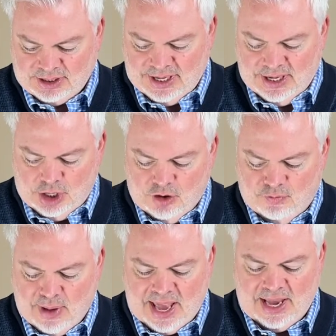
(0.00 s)
you've
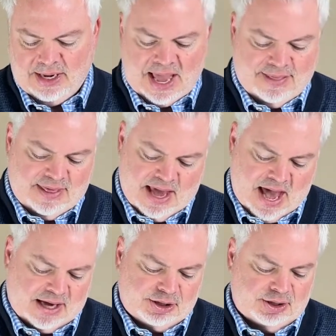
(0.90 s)
made and the
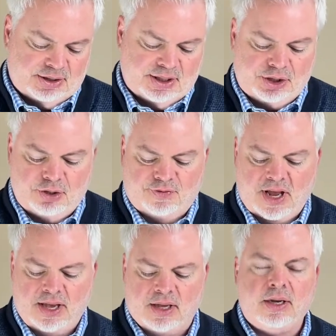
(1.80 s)
actions that you've
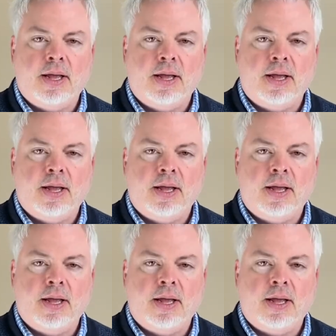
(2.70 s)
taken."